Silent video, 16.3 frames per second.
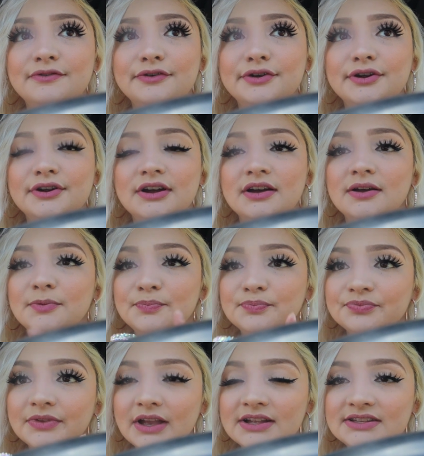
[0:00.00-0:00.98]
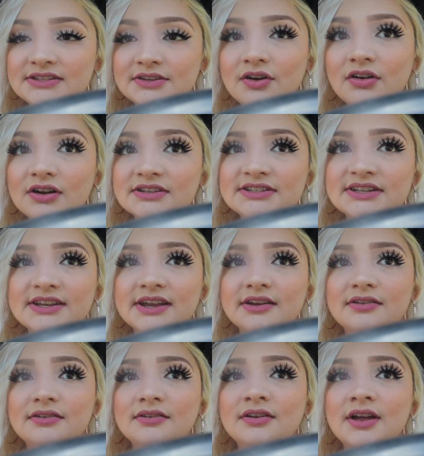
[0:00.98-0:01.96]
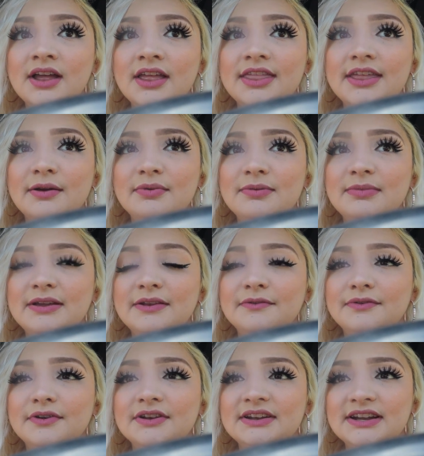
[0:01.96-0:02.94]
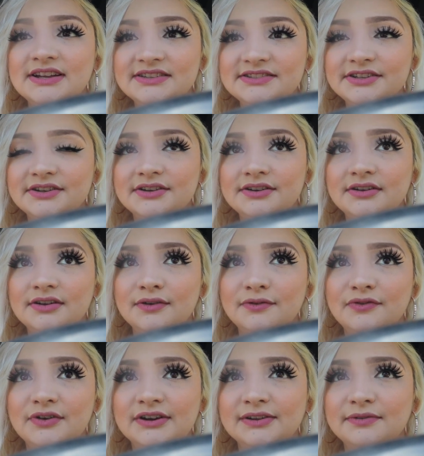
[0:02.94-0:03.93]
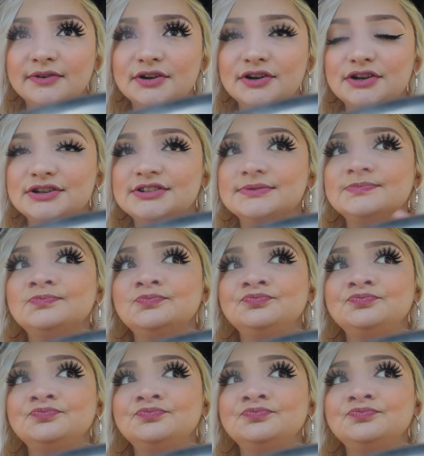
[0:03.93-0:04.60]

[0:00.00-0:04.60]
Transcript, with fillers: for um, a car decal that we made for Nestor, a friend of ours.